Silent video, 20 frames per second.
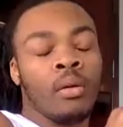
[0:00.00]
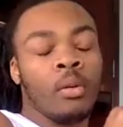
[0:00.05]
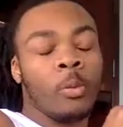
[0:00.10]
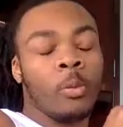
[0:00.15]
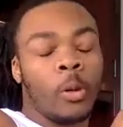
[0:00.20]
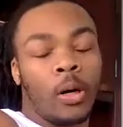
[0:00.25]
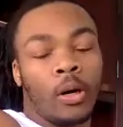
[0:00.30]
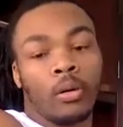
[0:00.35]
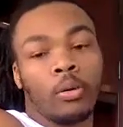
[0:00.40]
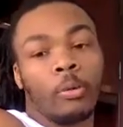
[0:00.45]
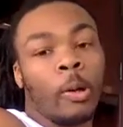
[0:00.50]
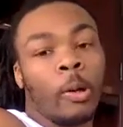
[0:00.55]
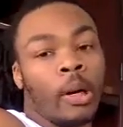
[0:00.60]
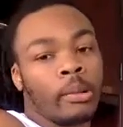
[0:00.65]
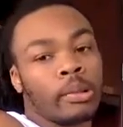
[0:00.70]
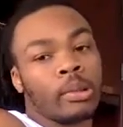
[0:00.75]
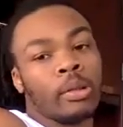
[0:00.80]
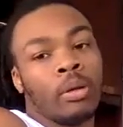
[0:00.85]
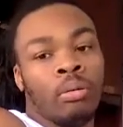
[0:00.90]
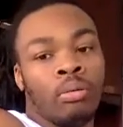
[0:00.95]

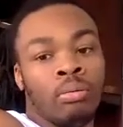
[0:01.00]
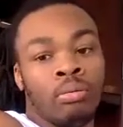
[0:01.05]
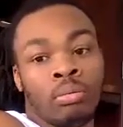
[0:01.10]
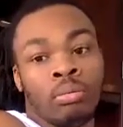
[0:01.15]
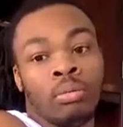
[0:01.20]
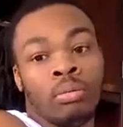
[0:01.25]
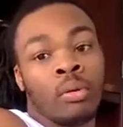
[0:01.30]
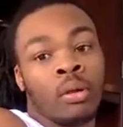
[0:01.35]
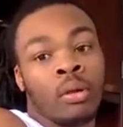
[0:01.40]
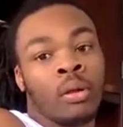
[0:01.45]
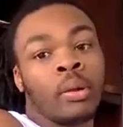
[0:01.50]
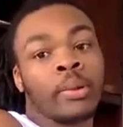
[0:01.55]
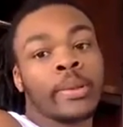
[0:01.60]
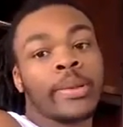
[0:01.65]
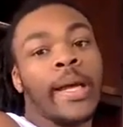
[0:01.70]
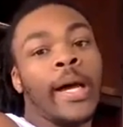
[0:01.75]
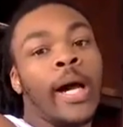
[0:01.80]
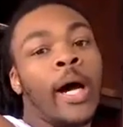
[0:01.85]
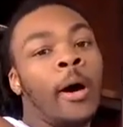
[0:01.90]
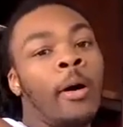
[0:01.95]
Walter,
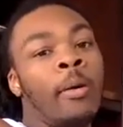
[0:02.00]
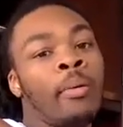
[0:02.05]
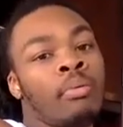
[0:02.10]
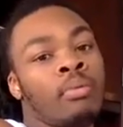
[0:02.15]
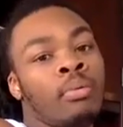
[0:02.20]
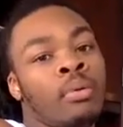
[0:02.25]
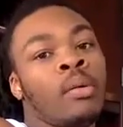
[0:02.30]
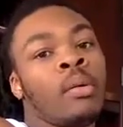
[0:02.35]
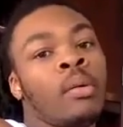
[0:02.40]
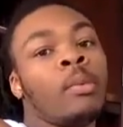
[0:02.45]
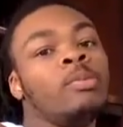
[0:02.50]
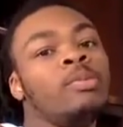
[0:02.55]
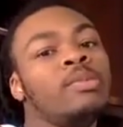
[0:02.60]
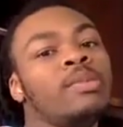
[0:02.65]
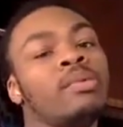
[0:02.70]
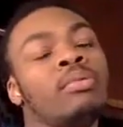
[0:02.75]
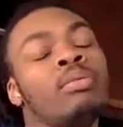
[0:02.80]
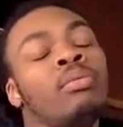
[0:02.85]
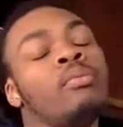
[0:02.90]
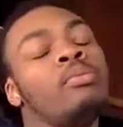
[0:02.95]
now,
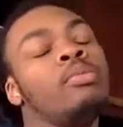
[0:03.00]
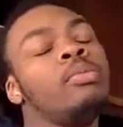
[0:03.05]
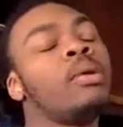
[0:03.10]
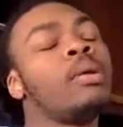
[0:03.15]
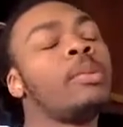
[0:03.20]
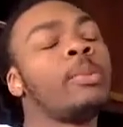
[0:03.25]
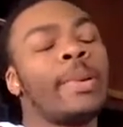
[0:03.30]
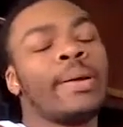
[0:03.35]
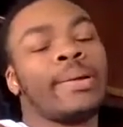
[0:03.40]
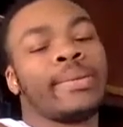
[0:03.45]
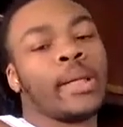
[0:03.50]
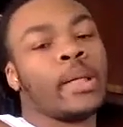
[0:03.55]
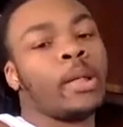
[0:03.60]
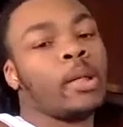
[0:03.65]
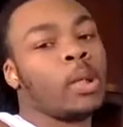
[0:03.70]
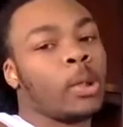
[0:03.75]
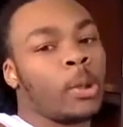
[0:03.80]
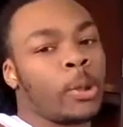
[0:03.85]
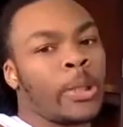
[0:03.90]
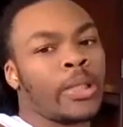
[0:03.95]
this might sound a
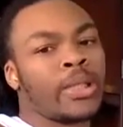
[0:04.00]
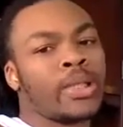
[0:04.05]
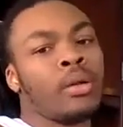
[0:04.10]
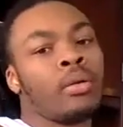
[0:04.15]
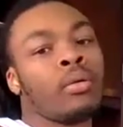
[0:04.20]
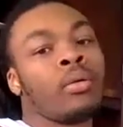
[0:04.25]
little crazy,